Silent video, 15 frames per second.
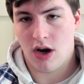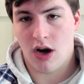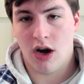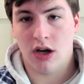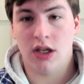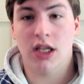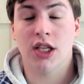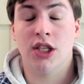
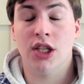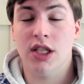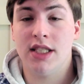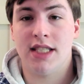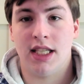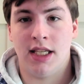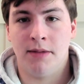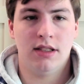are a good
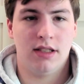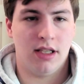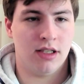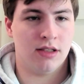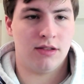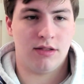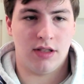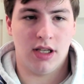team,
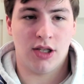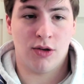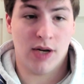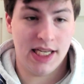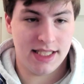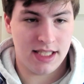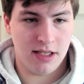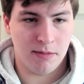they're a
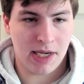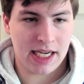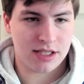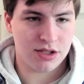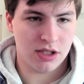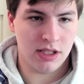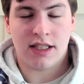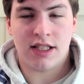great team
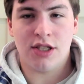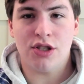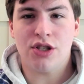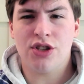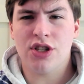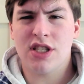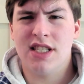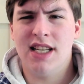actually, there's
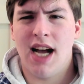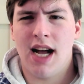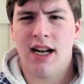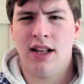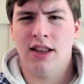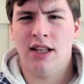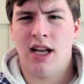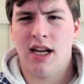just not
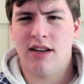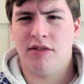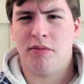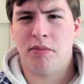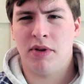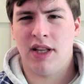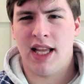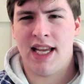a lot
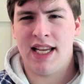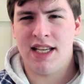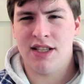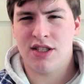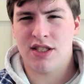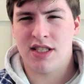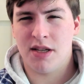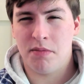of
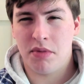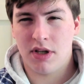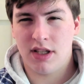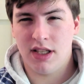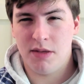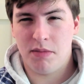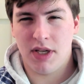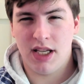plays
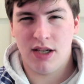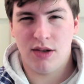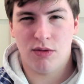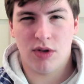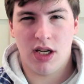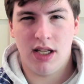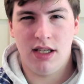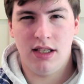typically being
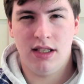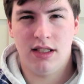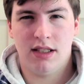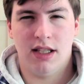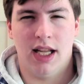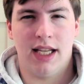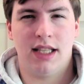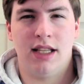run.
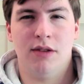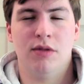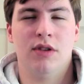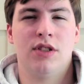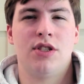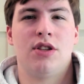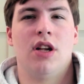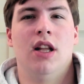Like, there
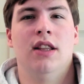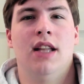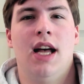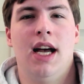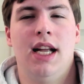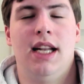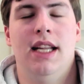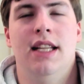was a
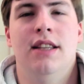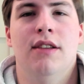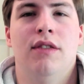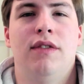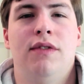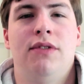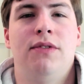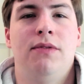lot in the
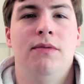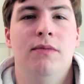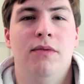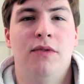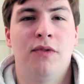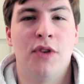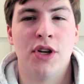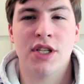
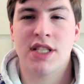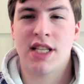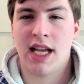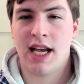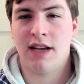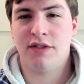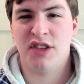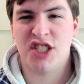first
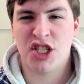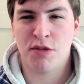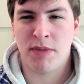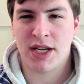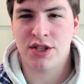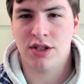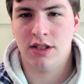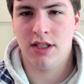half,
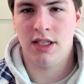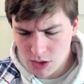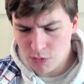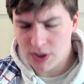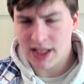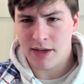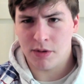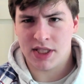especially
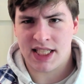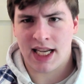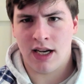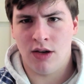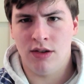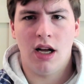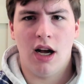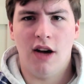when they were
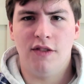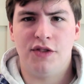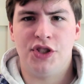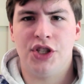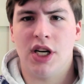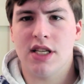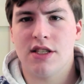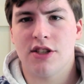down, of
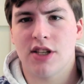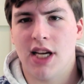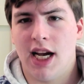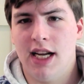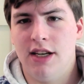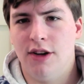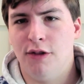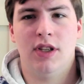just
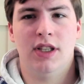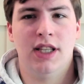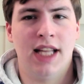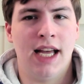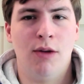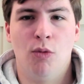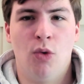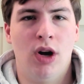kind of
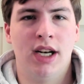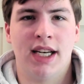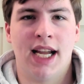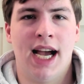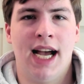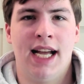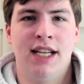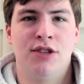let one
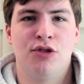guy